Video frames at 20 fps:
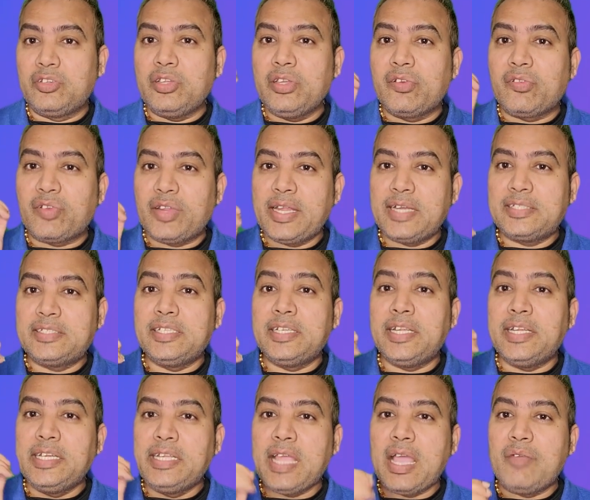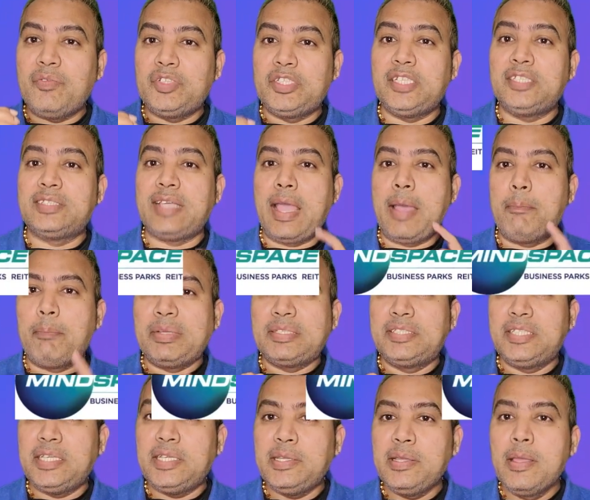three REITs in India, which is
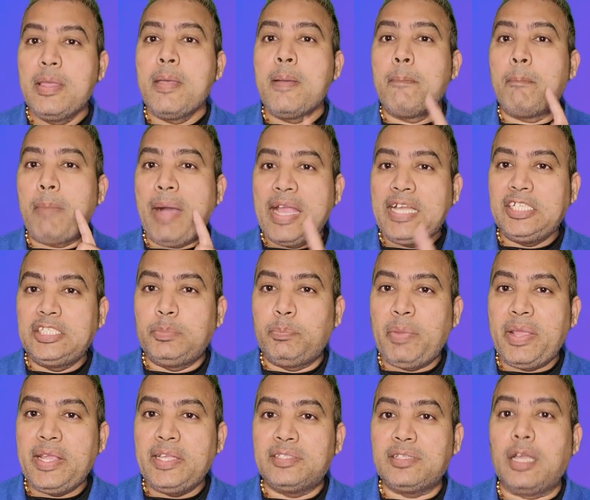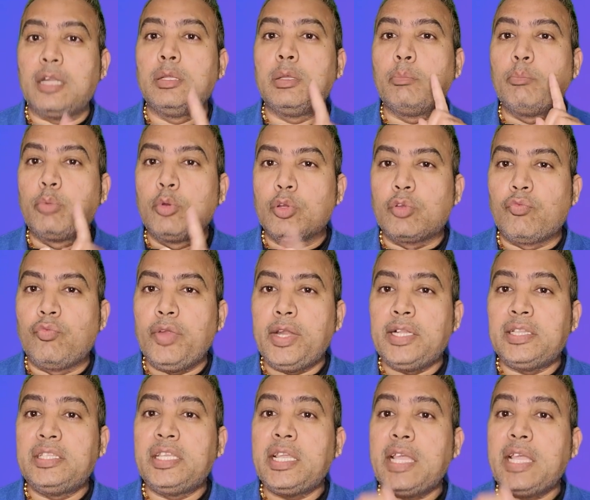Embassy, Mindspace and the Brookfield.